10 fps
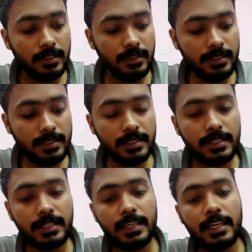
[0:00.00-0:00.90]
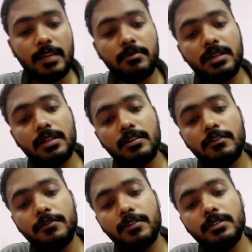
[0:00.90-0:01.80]
this can be
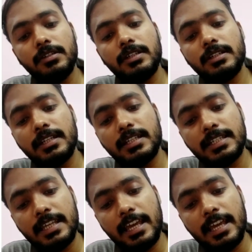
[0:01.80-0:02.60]
further written as